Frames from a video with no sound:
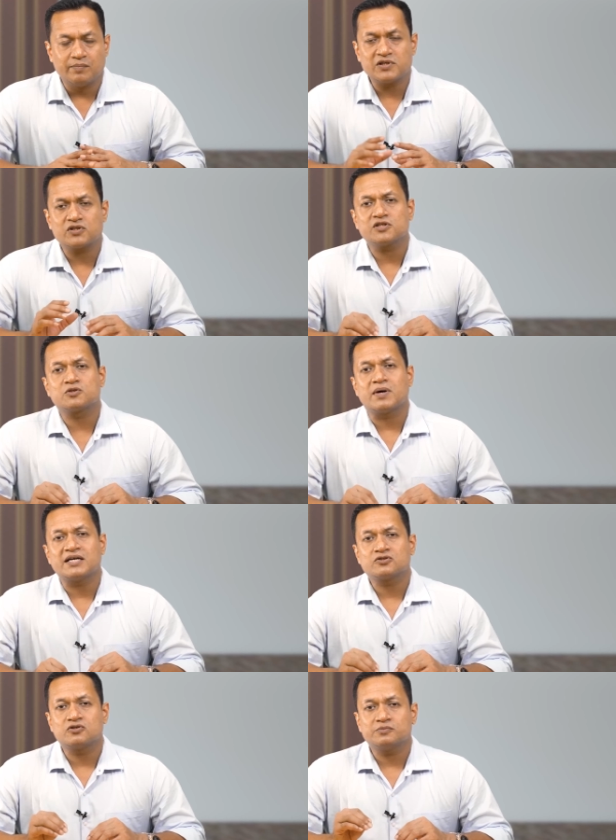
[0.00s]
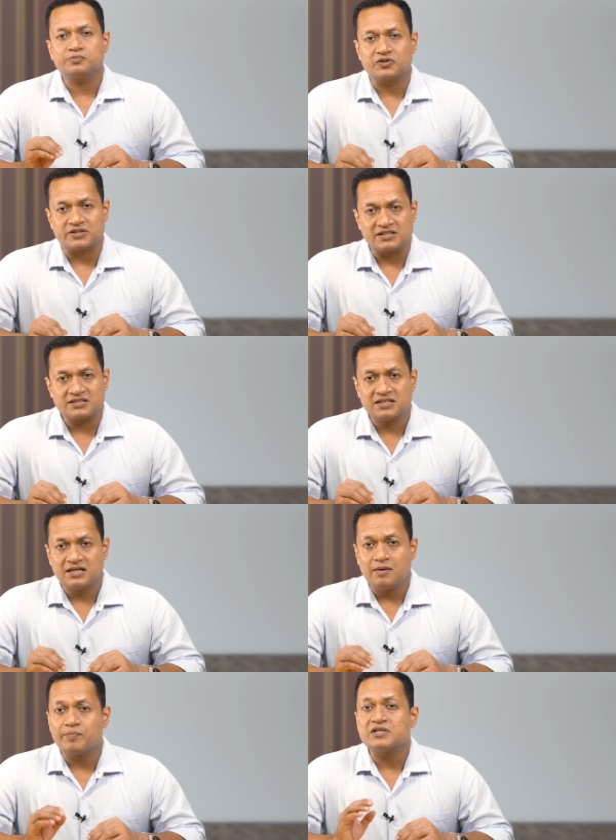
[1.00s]
Based on a SMART Score process,
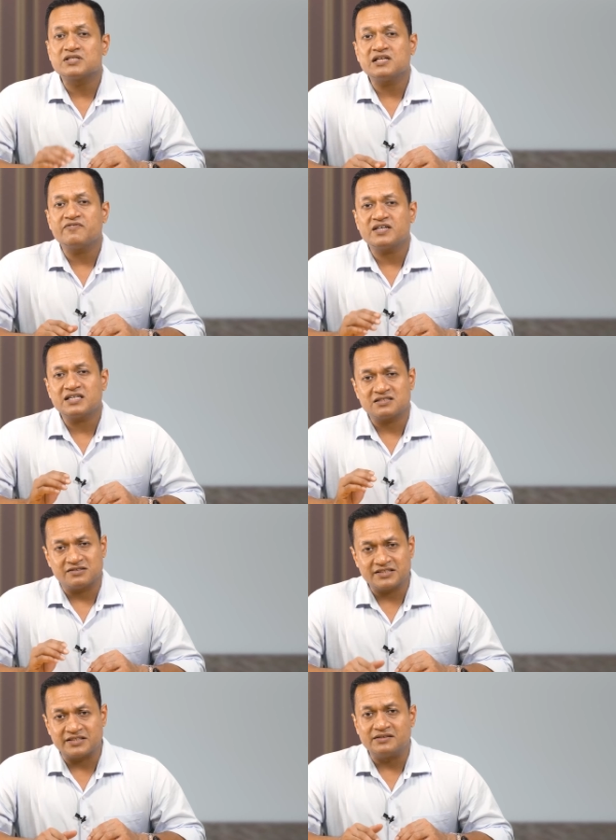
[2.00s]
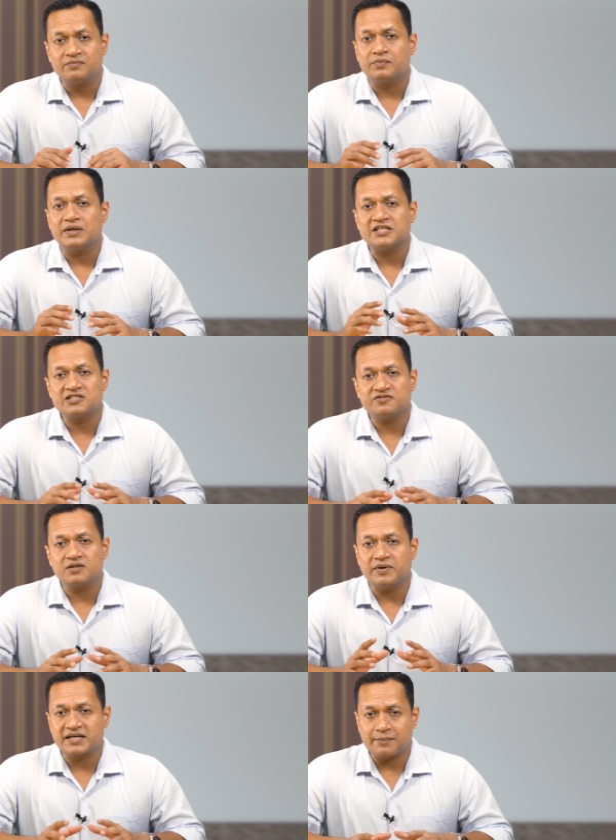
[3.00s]
PersonalFN has rated
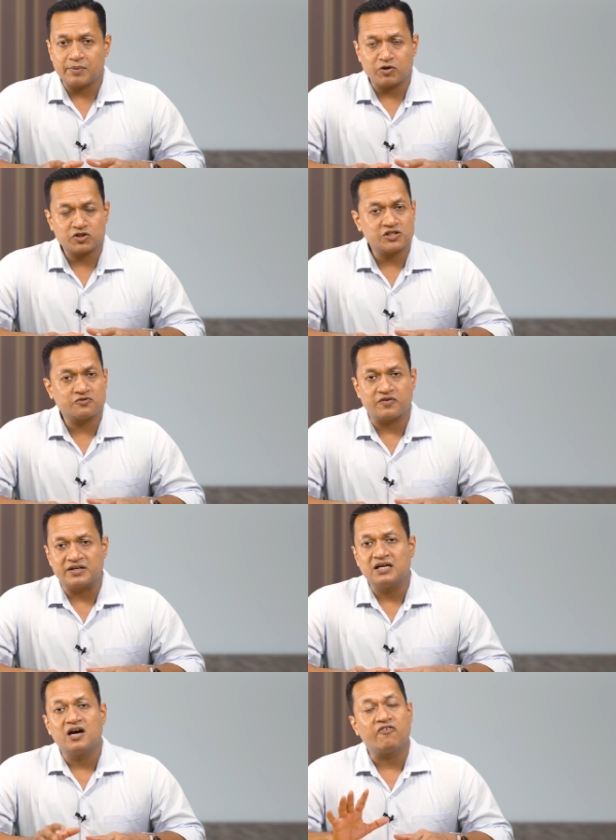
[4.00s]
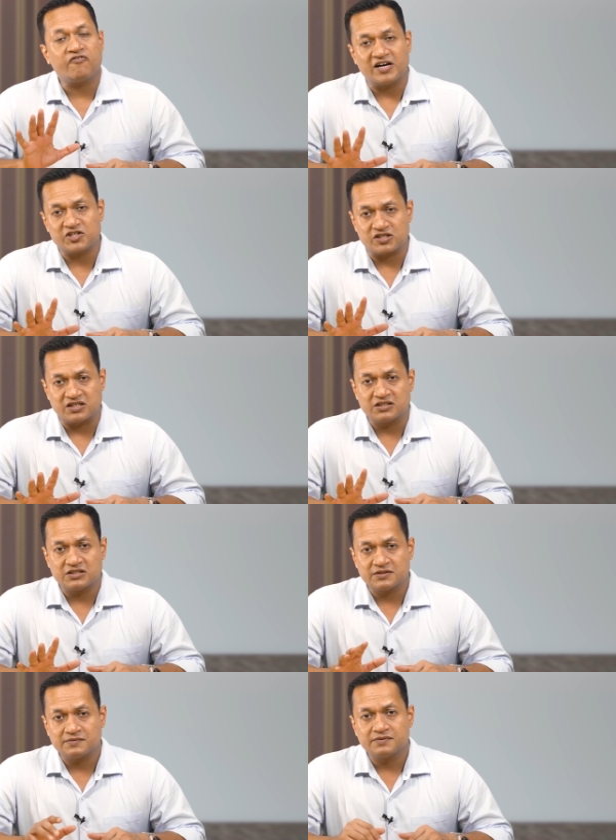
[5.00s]
HDFC Midcap Opportunities Fund a 5-star.
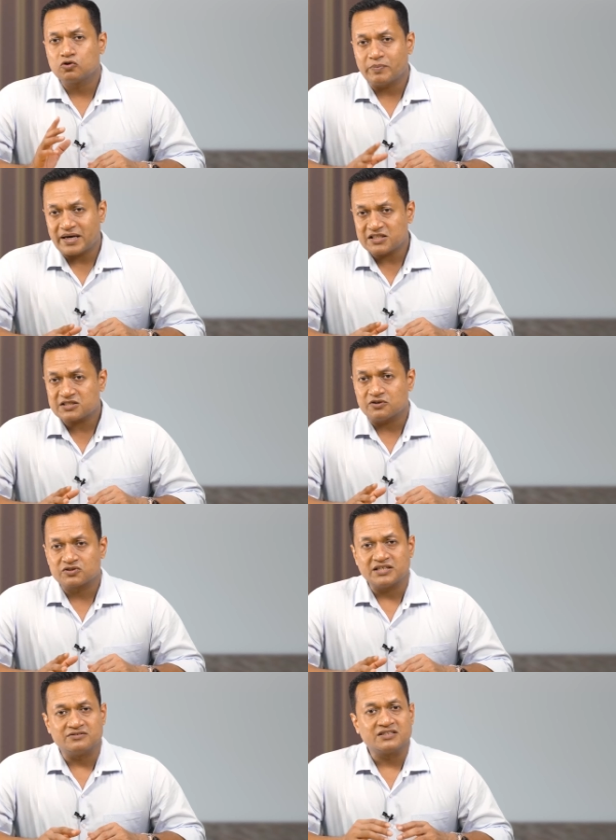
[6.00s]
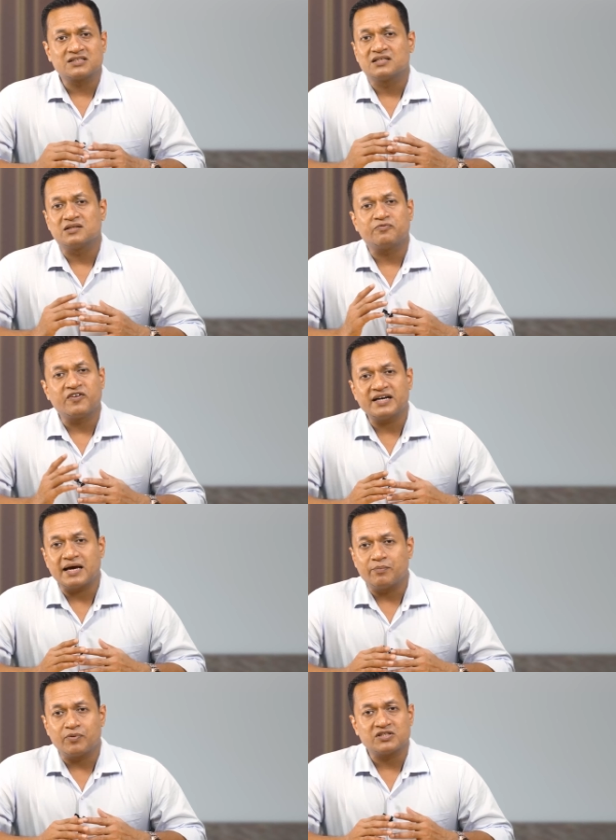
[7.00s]
To manage downside risk, the fund
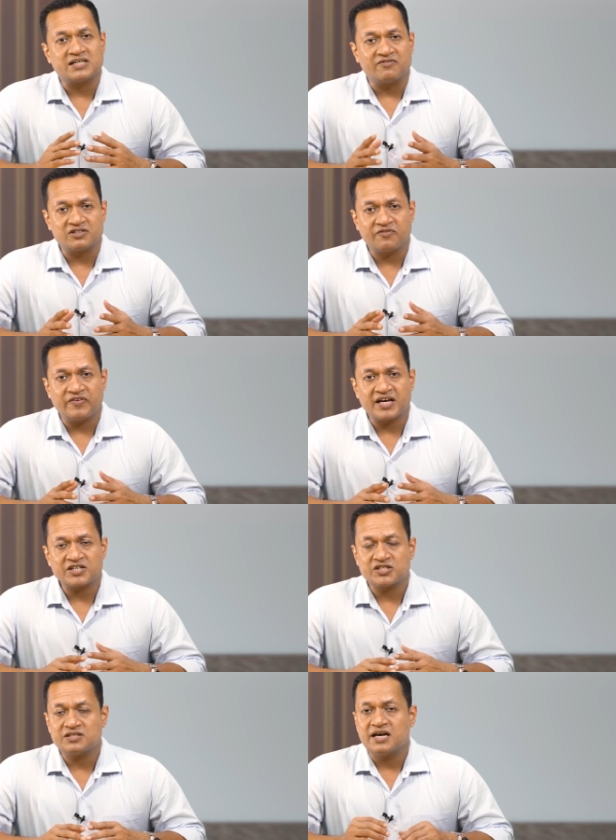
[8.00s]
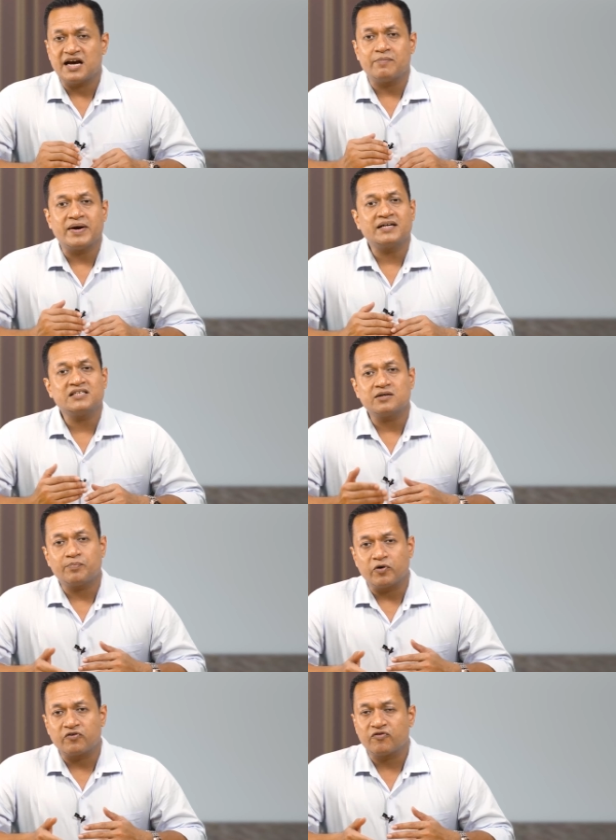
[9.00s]
employs diversification and maintains a
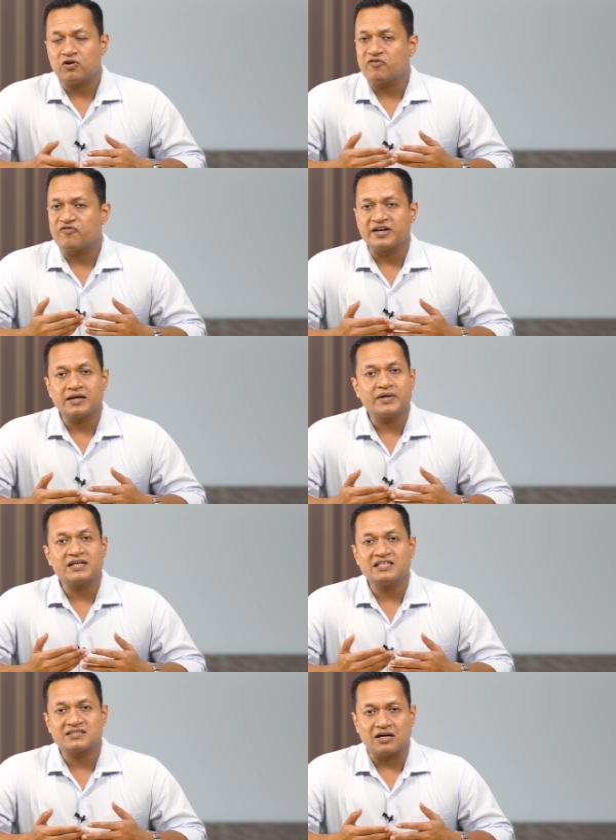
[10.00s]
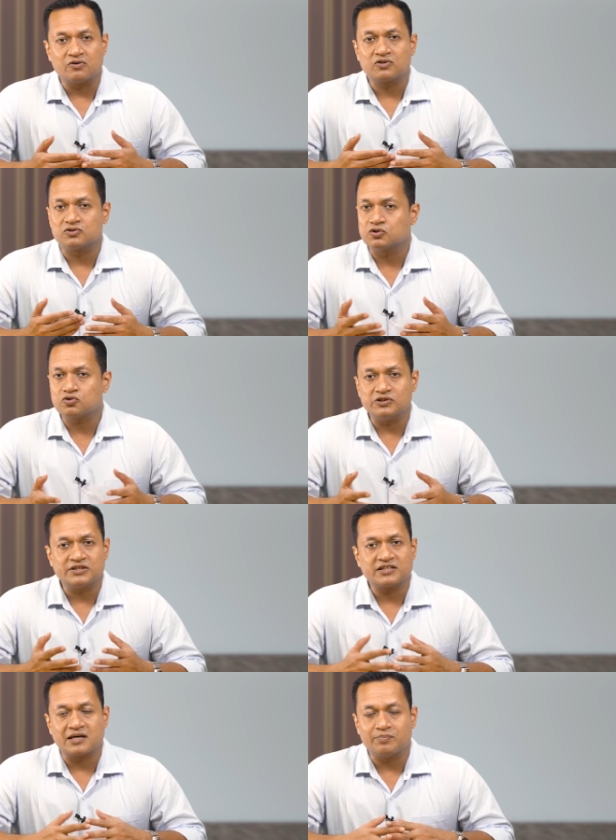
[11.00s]
portfolio of fundamentally sound,
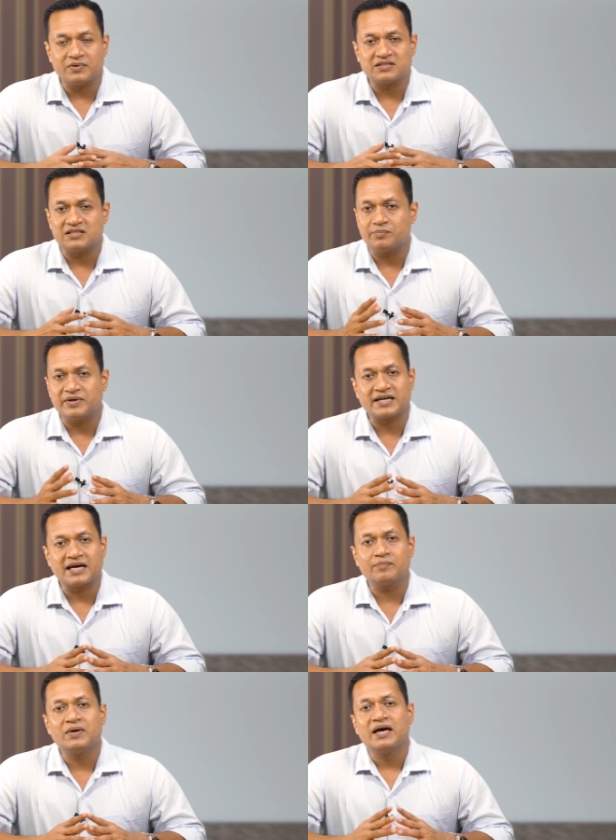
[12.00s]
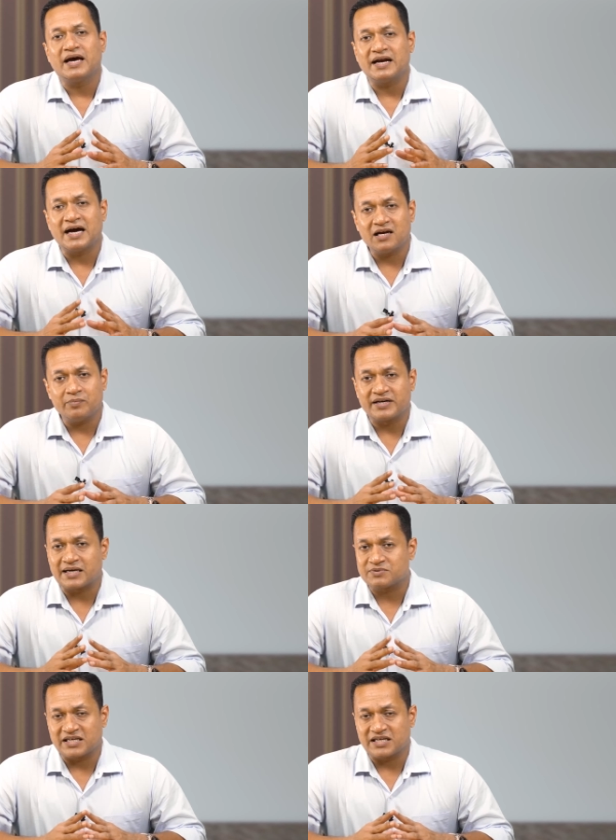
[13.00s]
growth-oriented companies in the mid-cap and higher mid-cap